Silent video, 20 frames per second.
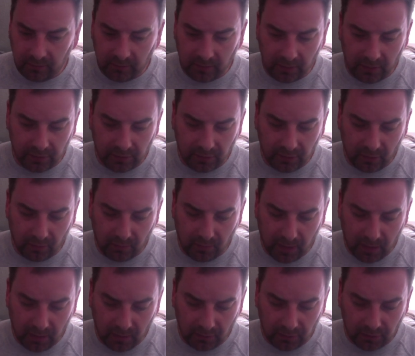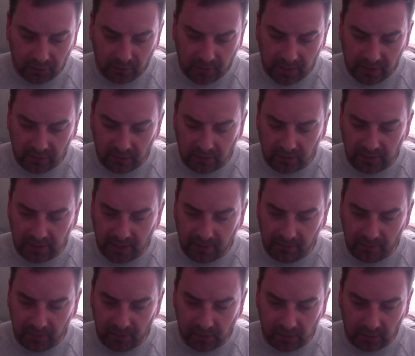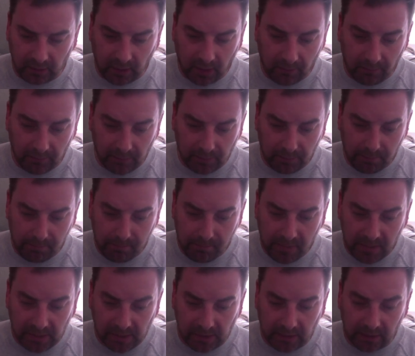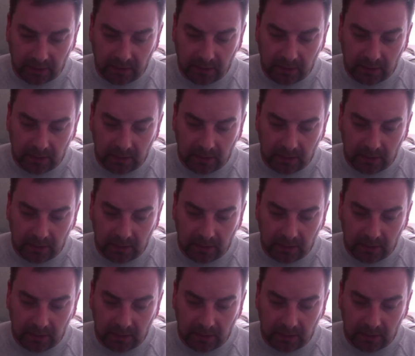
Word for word: There's no marks, scratches, damages or lumps missing.